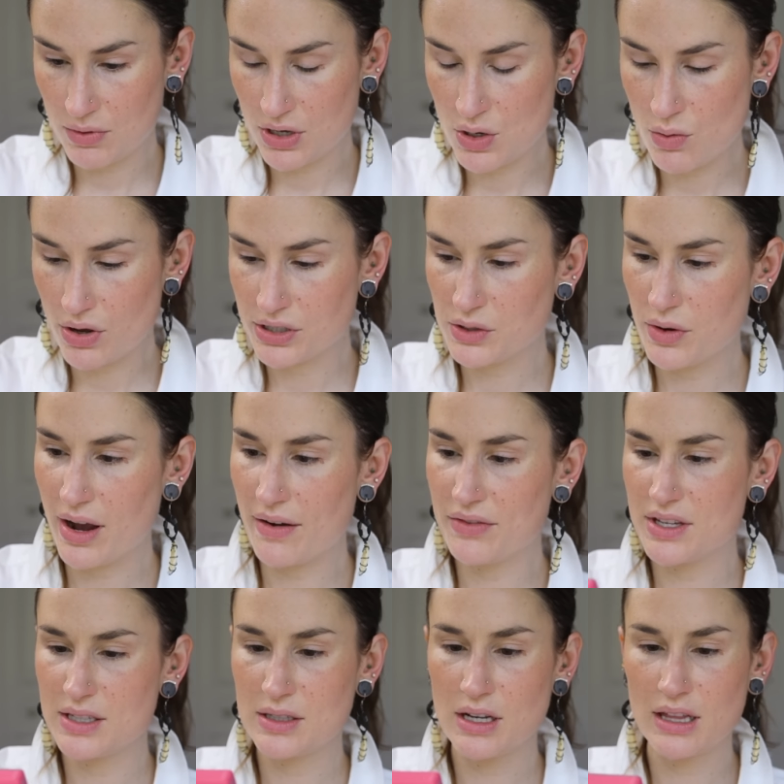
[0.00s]
but you also have
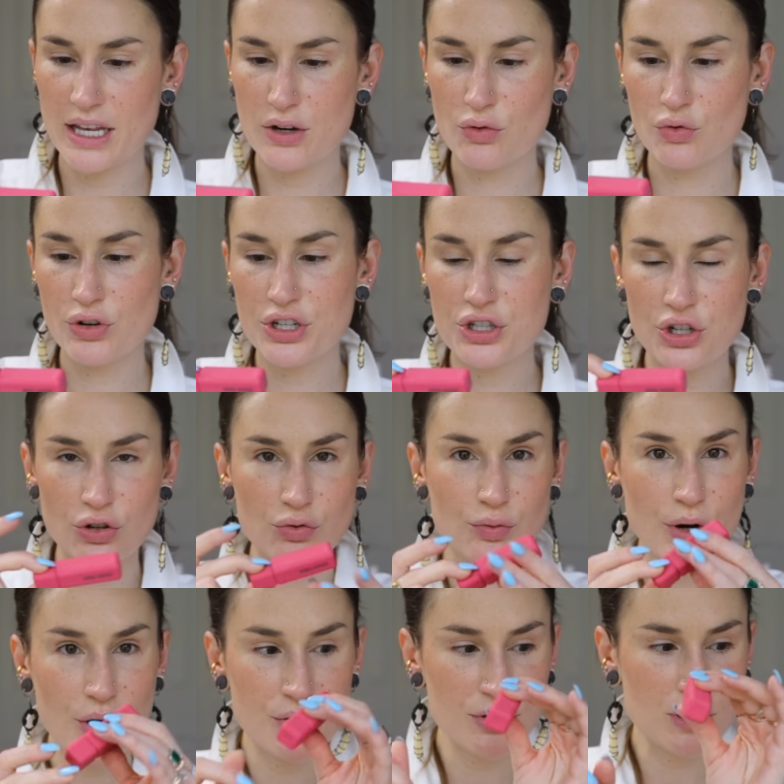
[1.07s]
this like richer
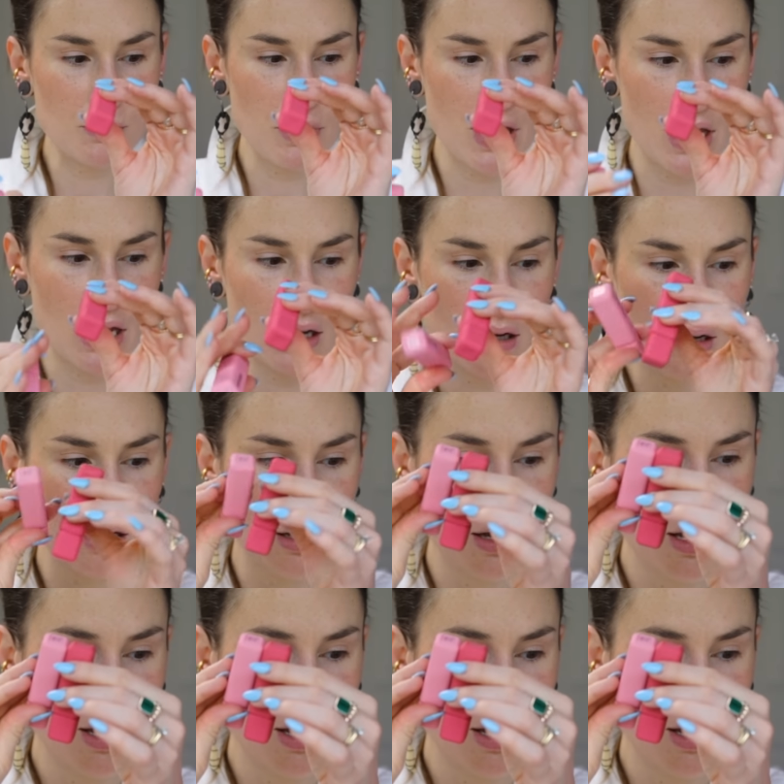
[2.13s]
rose pink.